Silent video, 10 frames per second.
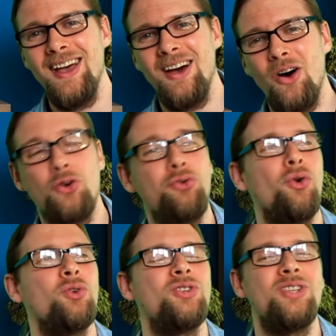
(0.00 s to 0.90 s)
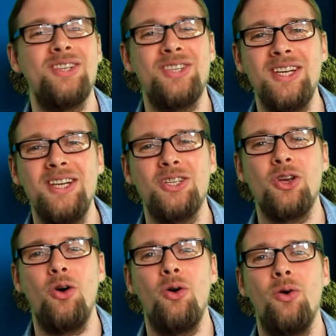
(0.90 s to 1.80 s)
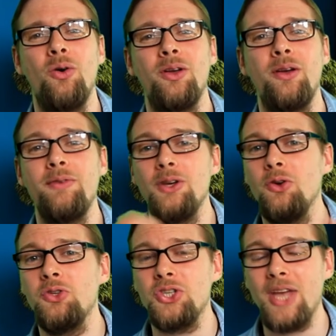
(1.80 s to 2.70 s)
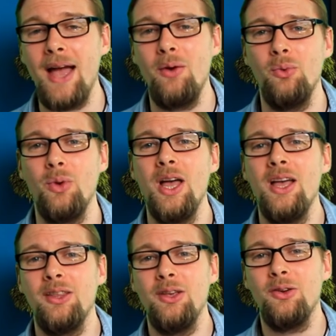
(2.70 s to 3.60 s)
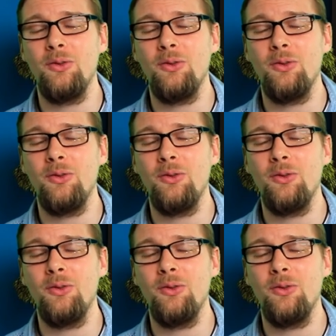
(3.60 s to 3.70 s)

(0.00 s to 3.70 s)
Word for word: or Crohn's disease, or have you noticed how, you know,